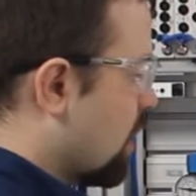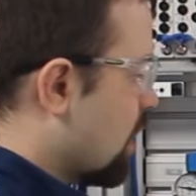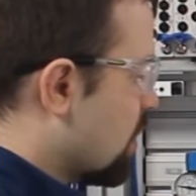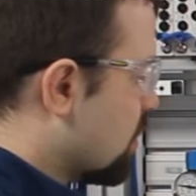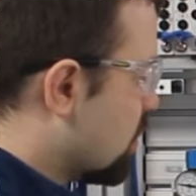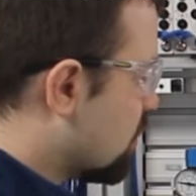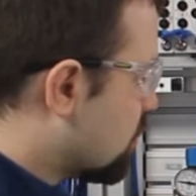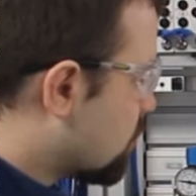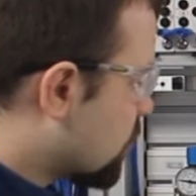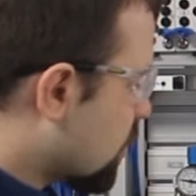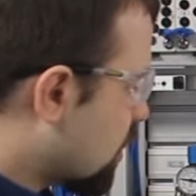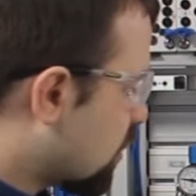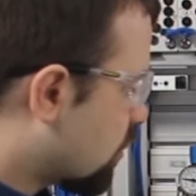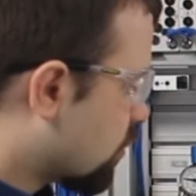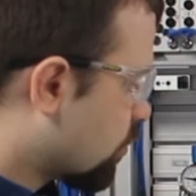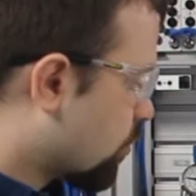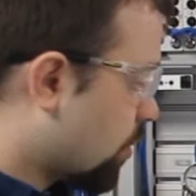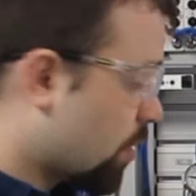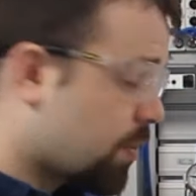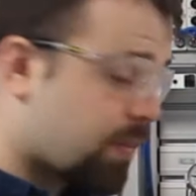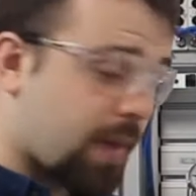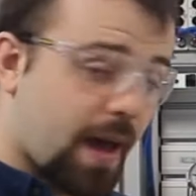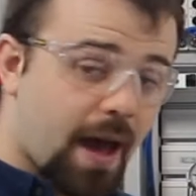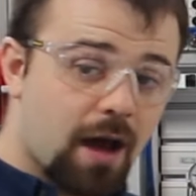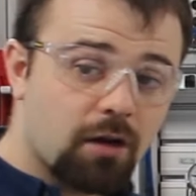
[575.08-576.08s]
This means if
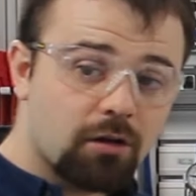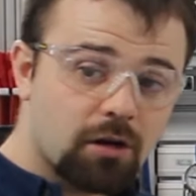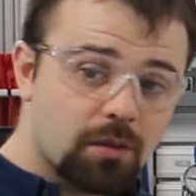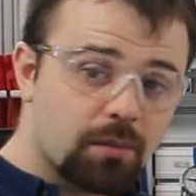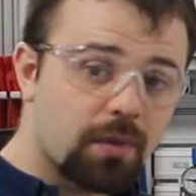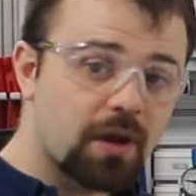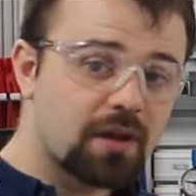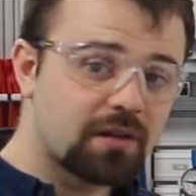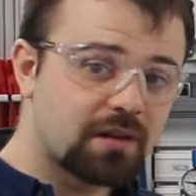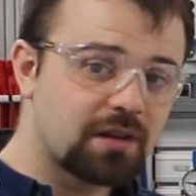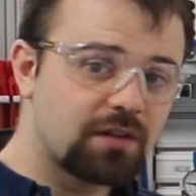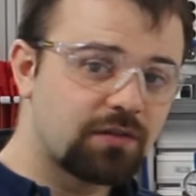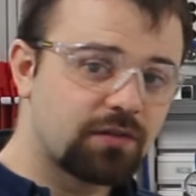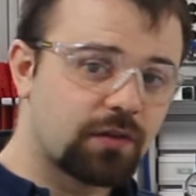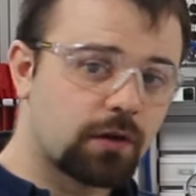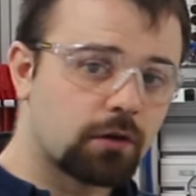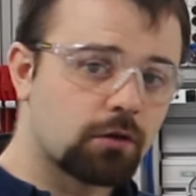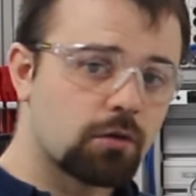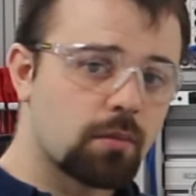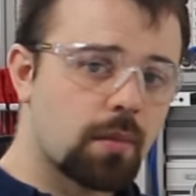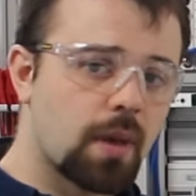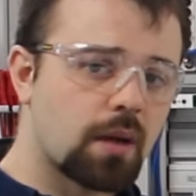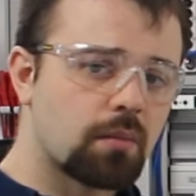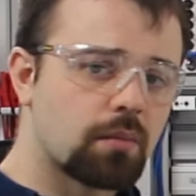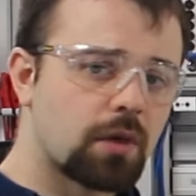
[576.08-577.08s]
we power it by default,
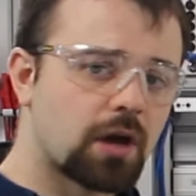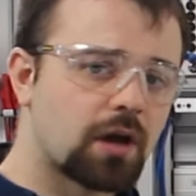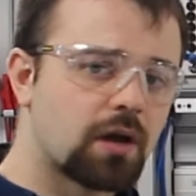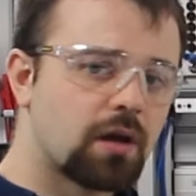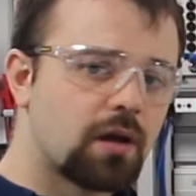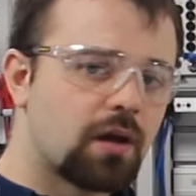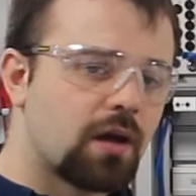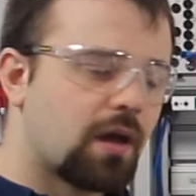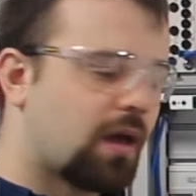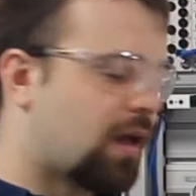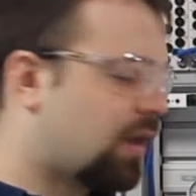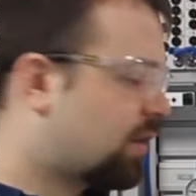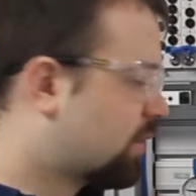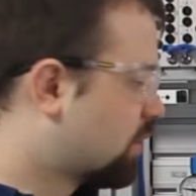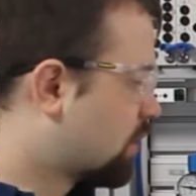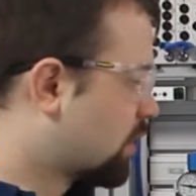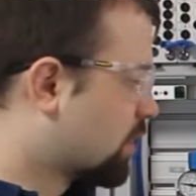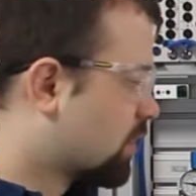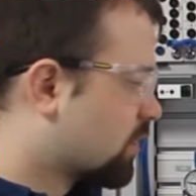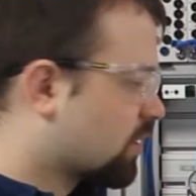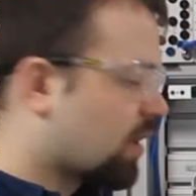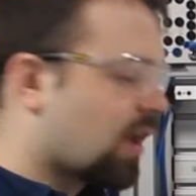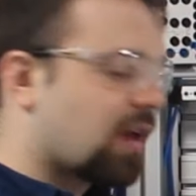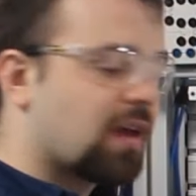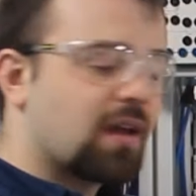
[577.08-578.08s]
remember, it's
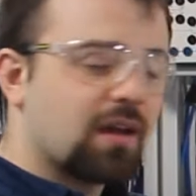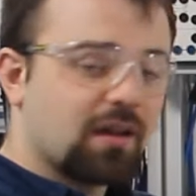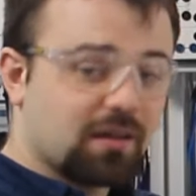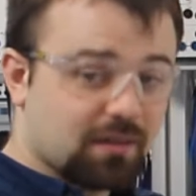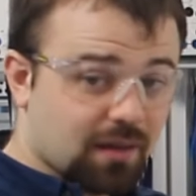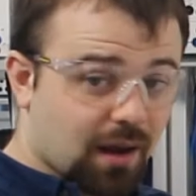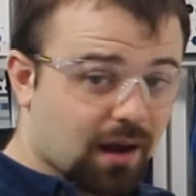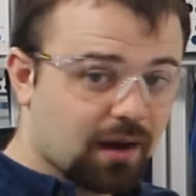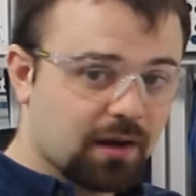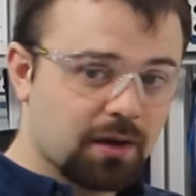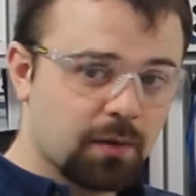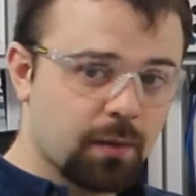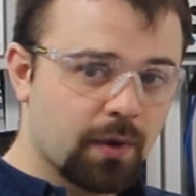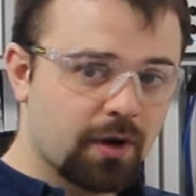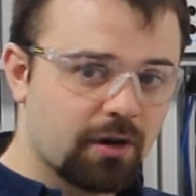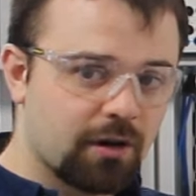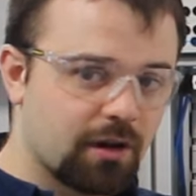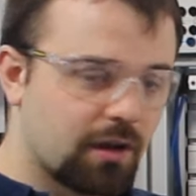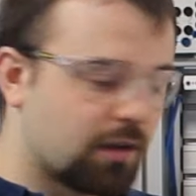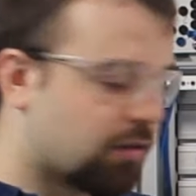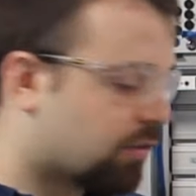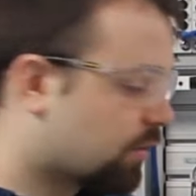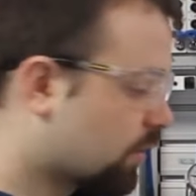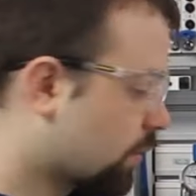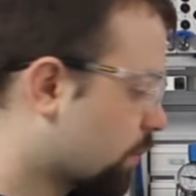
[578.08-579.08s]
going to stay exactly where it
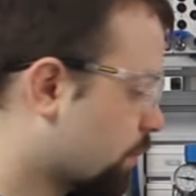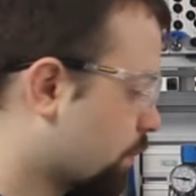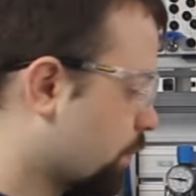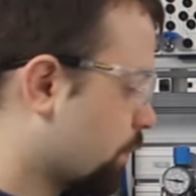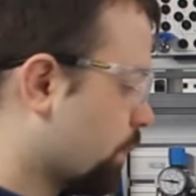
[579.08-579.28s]
is.